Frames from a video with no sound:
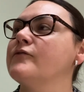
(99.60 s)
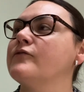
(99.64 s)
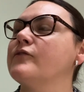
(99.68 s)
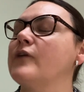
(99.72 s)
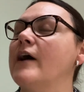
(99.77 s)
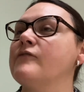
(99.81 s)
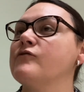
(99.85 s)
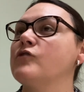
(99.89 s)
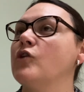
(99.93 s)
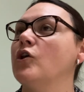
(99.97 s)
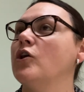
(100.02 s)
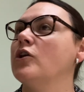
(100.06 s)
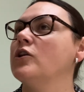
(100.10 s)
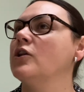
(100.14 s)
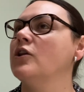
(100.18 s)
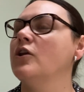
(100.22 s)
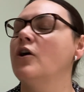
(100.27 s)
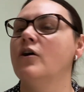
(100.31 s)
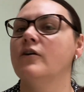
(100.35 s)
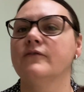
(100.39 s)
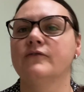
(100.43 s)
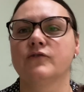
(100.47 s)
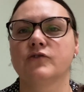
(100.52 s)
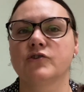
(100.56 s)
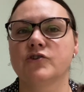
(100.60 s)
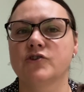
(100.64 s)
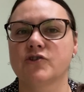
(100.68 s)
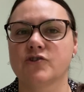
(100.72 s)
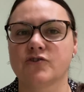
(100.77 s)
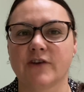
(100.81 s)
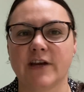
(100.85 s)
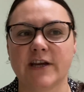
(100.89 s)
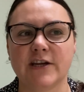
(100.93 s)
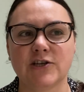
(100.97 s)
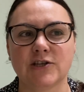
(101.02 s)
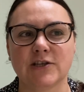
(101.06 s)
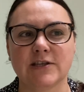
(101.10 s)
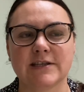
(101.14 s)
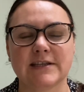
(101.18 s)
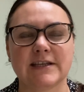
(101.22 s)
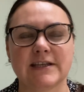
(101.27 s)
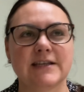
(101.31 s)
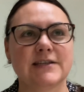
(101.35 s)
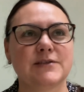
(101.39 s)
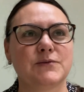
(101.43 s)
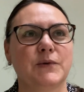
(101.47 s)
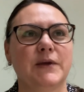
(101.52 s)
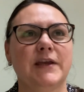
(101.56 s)
I've got a lot of frustrations
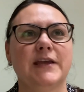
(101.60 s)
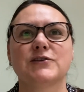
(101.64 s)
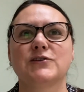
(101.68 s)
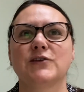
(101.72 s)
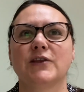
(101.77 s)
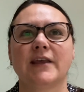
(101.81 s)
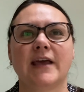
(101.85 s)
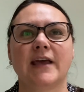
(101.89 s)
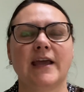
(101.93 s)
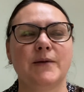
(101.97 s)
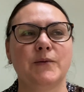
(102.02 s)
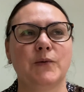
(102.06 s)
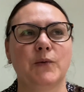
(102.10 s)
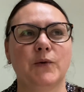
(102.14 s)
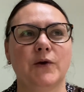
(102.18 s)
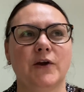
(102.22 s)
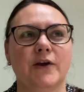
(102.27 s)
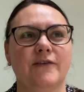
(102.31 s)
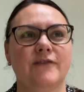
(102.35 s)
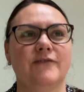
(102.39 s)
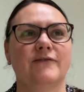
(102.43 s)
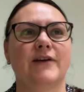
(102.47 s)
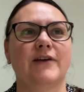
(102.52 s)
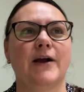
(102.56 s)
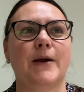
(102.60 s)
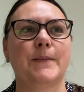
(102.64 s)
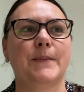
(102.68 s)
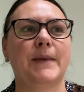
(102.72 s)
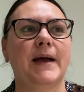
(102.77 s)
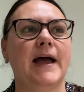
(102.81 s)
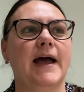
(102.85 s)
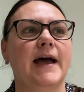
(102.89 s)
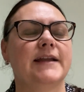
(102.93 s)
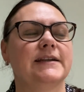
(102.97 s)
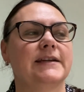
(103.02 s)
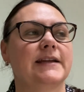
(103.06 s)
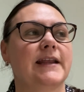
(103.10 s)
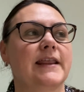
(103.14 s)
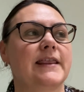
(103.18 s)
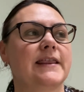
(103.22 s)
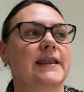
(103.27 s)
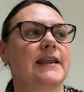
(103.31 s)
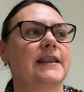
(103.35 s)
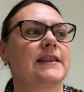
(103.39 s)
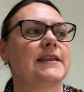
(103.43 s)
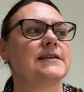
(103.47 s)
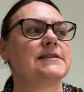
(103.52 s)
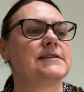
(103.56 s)
this week, so they were whirring around my head and I
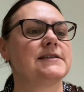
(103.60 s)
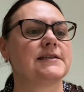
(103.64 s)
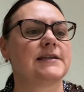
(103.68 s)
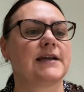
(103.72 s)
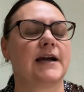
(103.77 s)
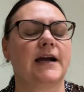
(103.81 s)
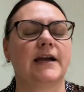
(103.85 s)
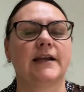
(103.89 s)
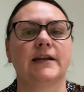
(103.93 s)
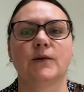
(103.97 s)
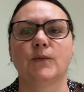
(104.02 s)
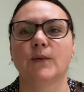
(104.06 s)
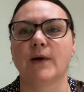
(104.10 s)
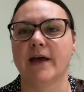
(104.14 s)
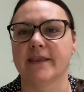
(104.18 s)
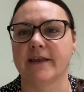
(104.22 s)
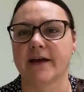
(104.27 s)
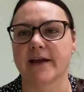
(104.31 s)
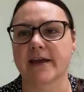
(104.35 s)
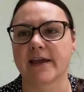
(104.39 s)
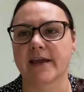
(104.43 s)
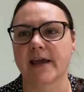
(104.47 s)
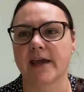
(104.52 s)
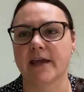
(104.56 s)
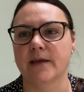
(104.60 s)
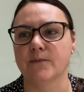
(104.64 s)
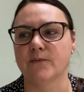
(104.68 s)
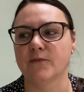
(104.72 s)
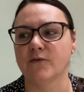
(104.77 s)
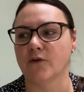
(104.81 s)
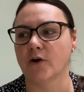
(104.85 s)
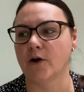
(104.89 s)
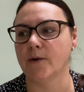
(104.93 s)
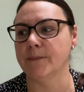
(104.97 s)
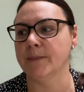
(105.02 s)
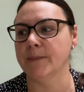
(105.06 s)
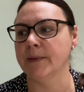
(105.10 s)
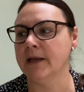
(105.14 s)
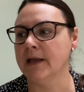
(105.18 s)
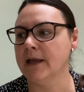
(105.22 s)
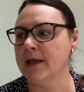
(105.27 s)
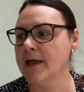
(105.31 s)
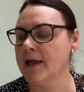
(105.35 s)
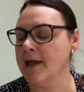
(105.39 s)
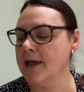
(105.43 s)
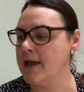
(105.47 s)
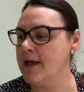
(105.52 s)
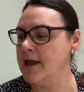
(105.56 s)
think this is kind of where that came from.
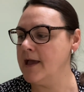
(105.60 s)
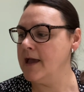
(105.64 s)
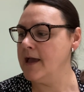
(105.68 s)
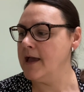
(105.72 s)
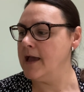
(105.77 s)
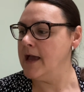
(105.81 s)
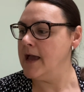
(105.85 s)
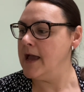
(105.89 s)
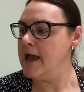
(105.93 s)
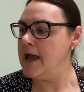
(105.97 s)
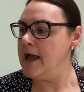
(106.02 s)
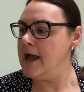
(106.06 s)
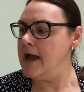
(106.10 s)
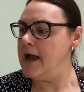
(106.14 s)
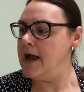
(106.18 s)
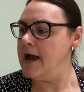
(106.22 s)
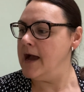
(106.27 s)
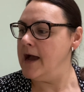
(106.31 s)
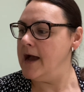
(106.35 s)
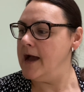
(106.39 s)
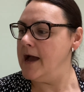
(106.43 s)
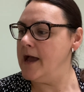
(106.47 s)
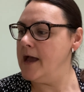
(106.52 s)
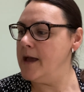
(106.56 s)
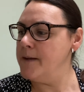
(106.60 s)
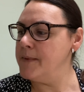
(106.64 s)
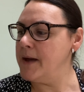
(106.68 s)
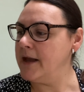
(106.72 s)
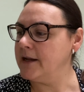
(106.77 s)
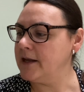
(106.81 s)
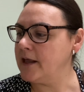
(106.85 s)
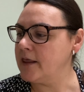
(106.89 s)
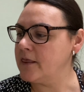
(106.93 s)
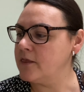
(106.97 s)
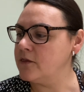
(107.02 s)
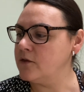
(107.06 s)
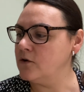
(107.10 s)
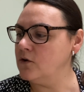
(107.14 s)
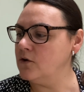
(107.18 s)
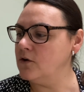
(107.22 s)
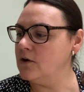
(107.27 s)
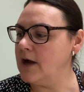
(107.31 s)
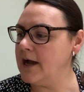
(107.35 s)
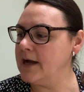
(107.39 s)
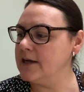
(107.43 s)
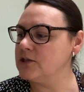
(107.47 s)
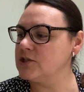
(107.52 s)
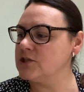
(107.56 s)
And I
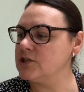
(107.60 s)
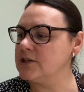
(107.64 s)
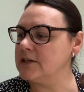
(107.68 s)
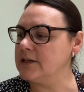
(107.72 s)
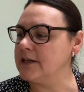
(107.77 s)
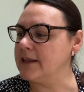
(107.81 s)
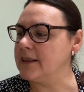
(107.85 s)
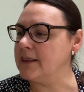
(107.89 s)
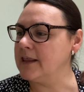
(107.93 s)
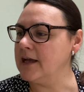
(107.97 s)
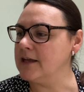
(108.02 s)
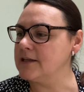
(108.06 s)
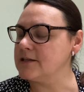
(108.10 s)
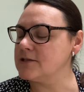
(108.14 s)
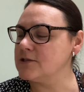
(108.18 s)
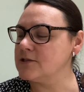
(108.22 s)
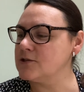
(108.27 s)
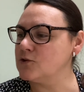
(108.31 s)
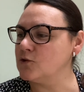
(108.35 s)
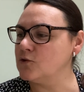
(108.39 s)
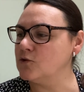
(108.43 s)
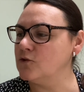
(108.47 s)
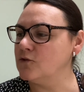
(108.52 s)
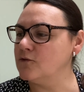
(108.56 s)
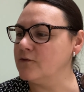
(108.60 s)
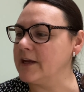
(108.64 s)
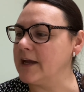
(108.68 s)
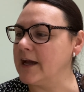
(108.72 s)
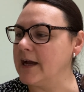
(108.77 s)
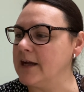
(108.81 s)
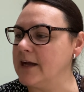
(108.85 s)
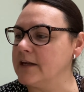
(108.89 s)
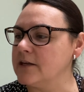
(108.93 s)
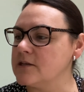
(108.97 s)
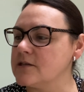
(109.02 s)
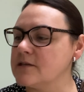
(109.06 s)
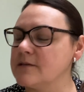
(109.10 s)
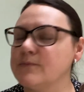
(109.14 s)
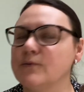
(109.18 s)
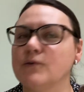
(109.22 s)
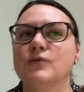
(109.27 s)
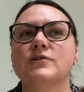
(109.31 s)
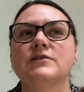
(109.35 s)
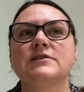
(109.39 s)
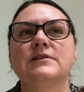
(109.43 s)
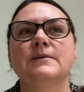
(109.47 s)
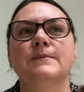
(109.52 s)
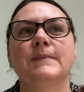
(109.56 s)
thought actually that story kind of
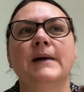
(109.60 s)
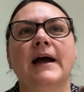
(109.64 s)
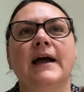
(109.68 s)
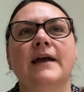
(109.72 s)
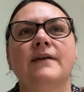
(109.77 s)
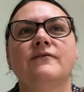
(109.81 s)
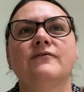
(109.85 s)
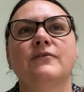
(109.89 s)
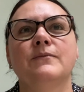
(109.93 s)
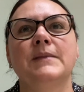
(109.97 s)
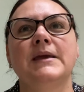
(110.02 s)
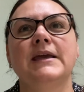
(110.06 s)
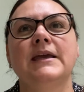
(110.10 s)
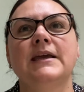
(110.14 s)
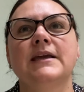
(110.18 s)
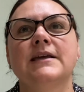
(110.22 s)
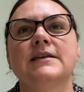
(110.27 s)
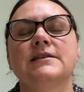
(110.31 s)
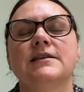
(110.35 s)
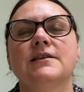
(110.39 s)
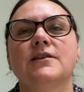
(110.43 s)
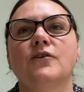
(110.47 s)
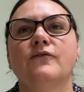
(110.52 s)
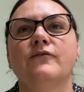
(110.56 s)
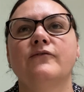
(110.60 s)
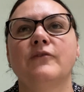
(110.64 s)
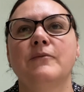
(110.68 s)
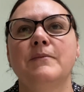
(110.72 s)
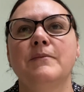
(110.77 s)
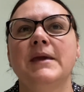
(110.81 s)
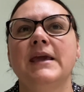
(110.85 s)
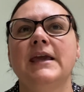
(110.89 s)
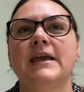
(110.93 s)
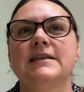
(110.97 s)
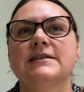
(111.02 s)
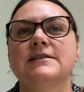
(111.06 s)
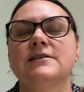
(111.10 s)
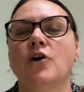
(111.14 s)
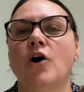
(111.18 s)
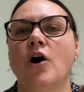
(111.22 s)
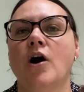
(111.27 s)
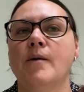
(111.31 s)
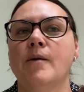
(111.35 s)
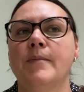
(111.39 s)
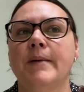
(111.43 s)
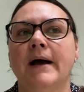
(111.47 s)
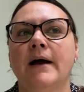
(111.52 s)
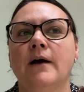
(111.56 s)
sprung to mind for me, because for me it's
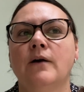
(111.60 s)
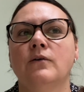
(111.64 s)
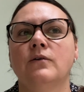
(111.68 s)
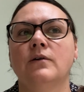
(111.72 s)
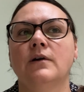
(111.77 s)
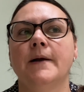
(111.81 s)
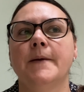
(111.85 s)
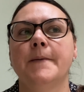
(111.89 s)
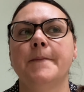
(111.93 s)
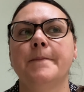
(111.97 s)
not about